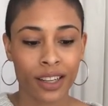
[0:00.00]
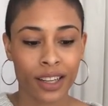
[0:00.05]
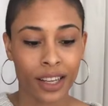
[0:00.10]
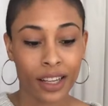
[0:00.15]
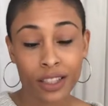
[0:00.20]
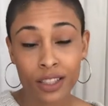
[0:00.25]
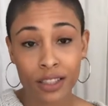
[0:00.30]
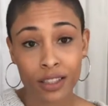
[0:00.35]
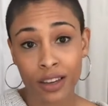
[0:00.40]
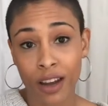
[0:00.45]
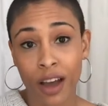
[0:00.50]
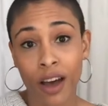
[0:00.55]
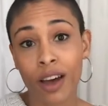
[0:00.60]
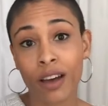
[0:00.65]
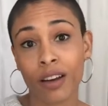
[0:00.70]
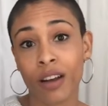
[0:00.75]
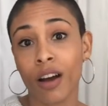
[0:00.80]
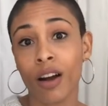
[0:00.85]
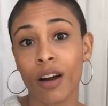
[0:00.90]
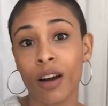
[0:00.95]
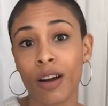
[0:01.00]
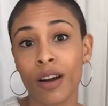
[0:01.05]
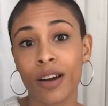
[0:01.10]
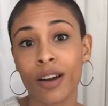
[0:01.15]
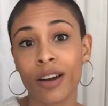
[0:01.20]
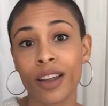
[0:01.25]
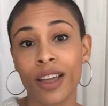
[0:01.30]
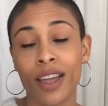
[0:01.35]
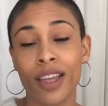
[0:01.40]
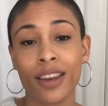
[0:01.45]
it's not
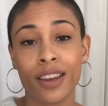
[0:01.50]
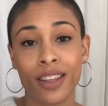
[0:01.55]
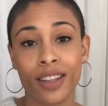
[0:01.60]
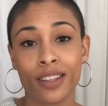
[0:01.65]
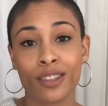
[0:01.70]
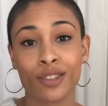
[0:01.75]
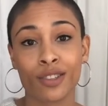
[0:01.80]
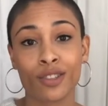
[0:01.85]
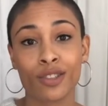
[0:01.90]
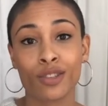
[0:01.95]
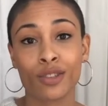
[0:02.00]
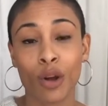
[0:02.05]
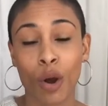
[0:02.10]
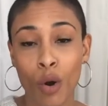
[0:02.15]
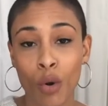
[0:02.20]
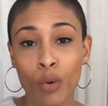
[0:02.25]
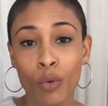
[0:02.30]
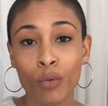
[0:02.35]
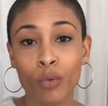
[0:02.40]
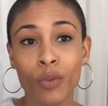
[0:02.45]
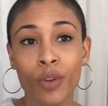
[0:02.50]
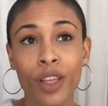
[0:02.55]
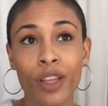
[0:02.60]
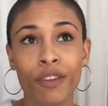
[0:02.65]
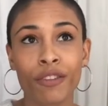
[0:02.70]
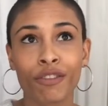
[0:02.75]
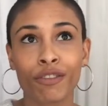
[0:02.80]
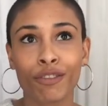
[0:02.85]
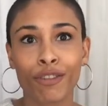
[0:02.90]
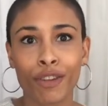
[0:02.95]
hard and it's so
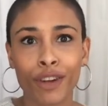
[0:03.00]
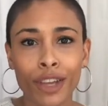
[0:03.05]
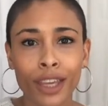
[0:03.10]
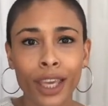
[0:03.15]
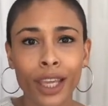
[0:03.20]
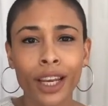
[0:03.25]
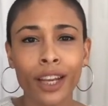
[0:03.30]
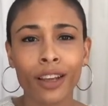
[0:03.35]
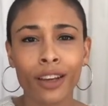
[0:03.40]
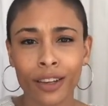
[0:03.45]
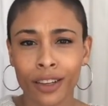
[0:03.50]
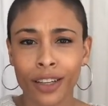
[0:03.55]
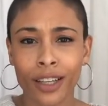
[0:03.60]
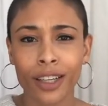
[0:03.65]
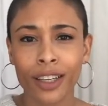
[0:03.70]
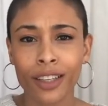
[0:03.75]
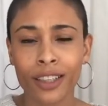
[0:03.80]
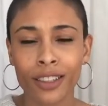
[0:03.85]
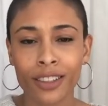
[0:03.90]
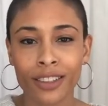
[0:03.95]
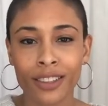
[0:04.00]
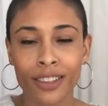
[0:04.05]
freaking good.